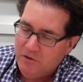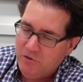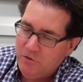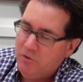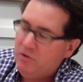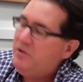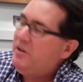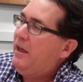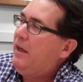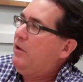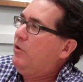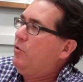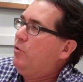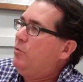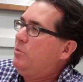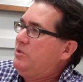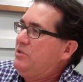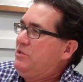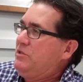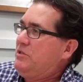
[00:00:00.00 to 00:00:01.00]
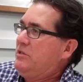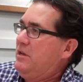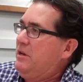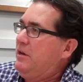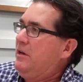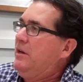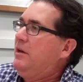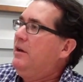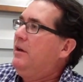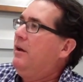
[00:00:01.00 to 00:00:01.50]
to Tangu, which is
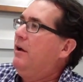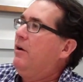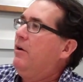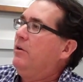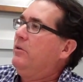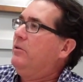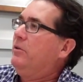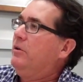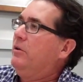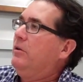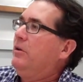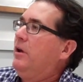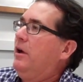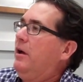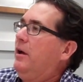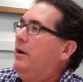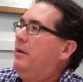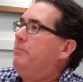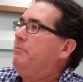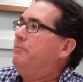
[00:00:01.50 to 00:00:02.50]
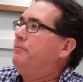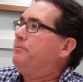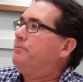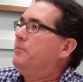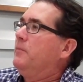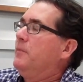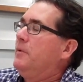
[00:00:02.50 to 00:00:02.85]
the our little um,